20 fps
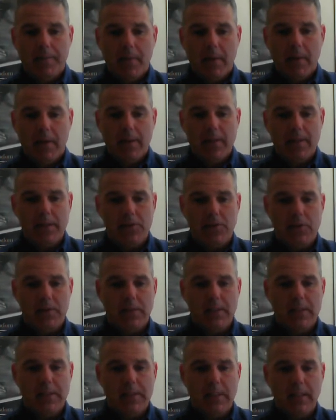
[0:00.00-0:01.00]

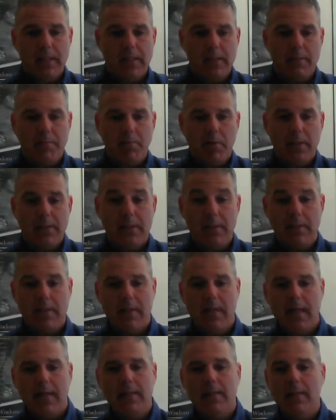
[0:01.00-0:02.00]
Additionally, select a pricing
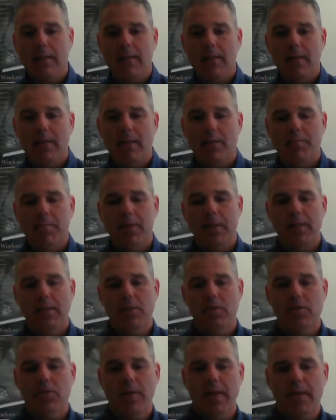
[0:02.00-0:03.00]
tactic and explain
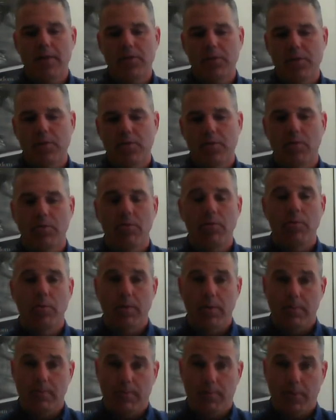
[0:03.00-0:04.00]
its strategy. So you
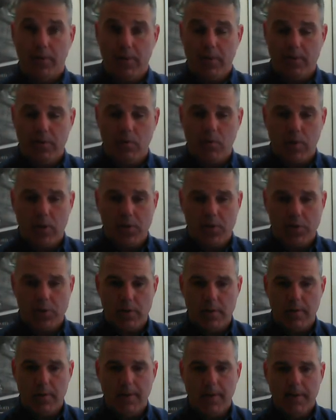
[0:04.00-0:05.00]
would, for this
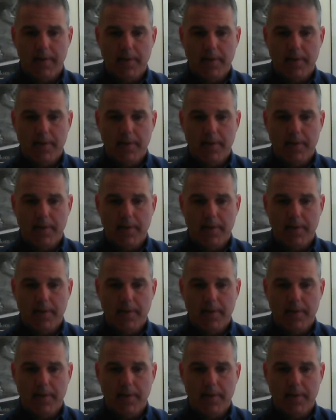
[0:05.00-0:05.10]
question,